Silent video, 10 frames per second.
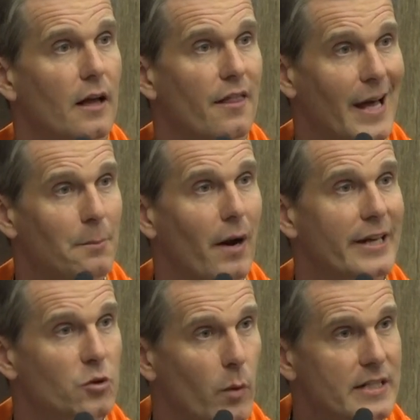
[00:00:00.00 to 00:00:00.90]
that
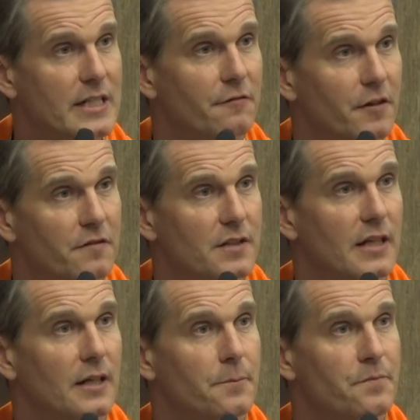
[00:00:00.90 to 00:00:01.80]
by
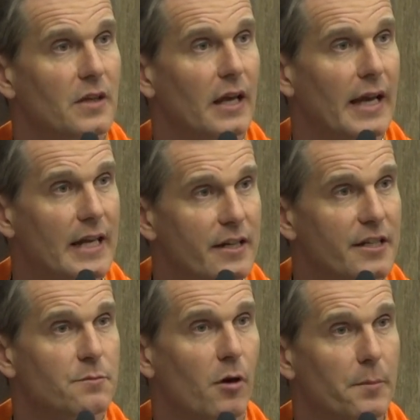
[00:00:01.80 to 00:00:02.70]
2050,
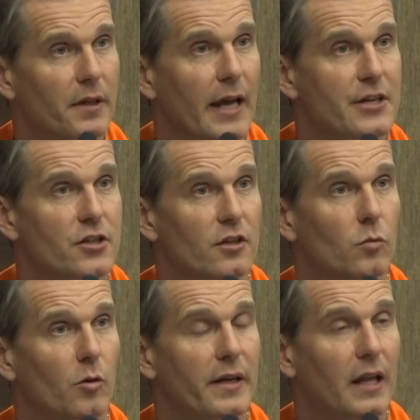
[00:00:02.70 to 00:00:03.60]
India's population
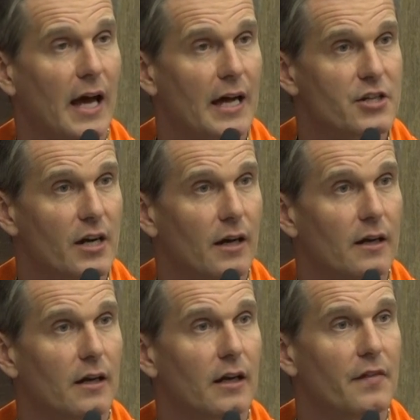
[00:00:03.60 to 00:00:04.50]
will be
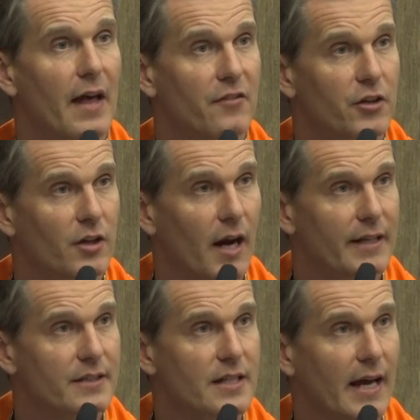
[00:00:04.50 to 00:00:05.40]
larger than the
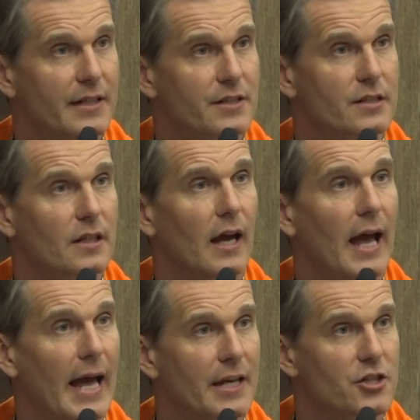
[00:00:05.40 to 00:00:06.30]
United States
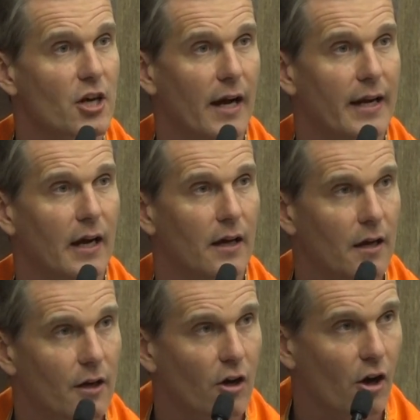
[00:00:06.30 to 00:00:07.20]
and China
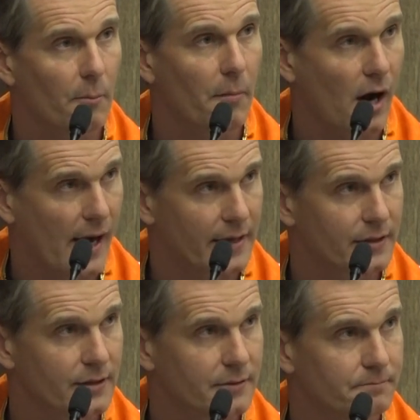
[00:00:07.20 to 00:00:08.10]

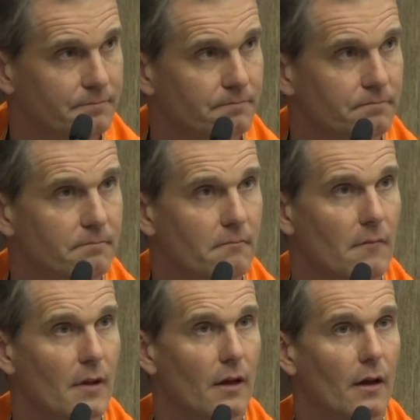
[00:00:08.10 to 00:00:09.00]
combined.
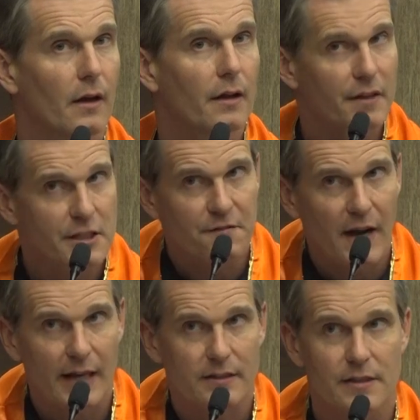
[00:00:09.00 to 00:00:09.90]
This
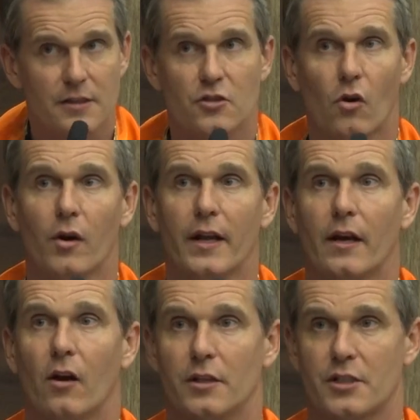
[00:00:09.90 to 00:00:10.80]
fact is
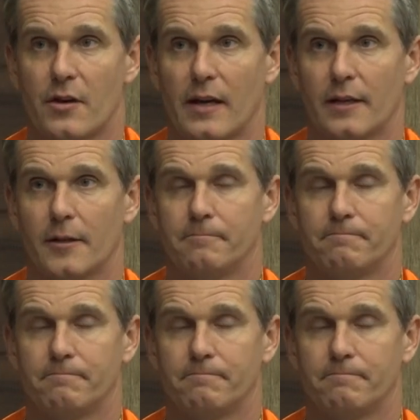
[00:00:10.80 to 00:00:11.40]
dawning on Australia.